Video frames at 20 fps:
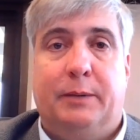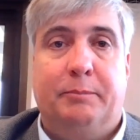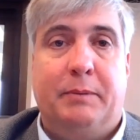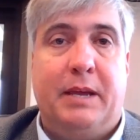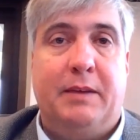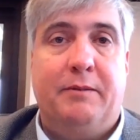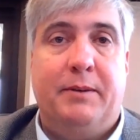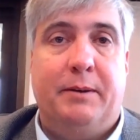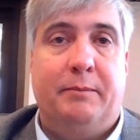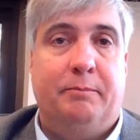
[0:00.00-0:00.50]

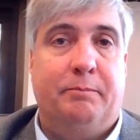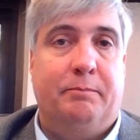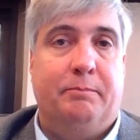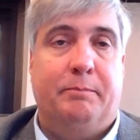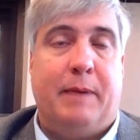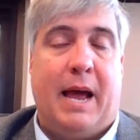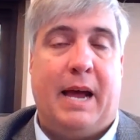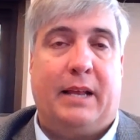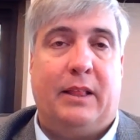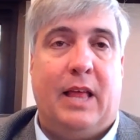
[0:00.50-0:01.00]
Even
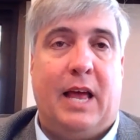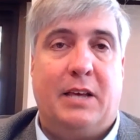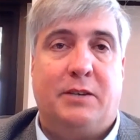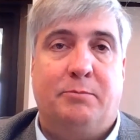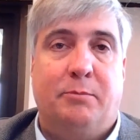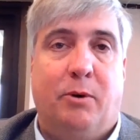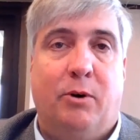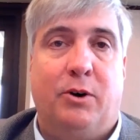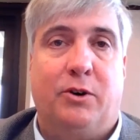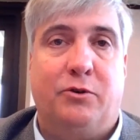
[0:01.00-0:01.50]
back last
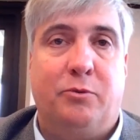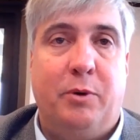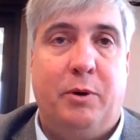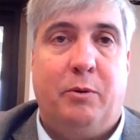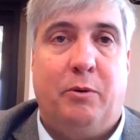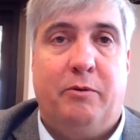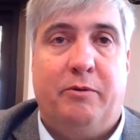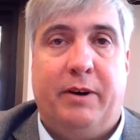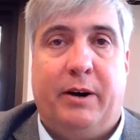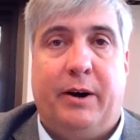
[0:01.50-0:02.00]
March, we
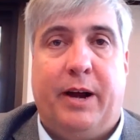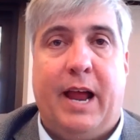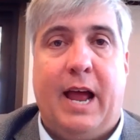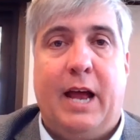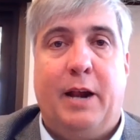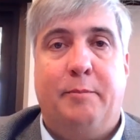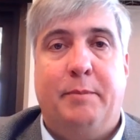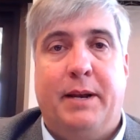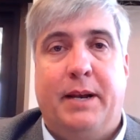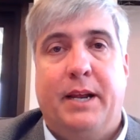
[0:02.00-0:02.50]
were very
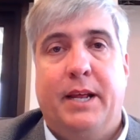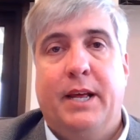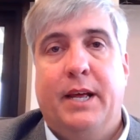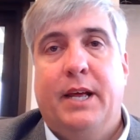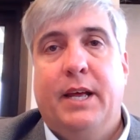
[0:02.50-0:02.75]
adamant